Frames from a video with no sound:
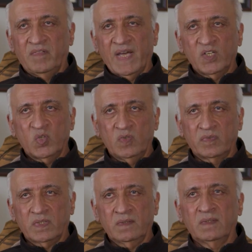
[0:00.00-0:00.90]

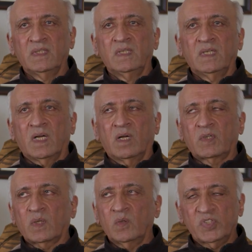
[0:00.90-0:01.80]
Vancouver,
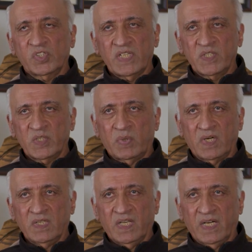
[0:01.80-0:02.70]
close to Central
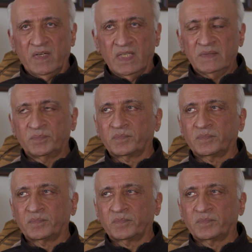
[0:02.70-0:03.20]
Park area.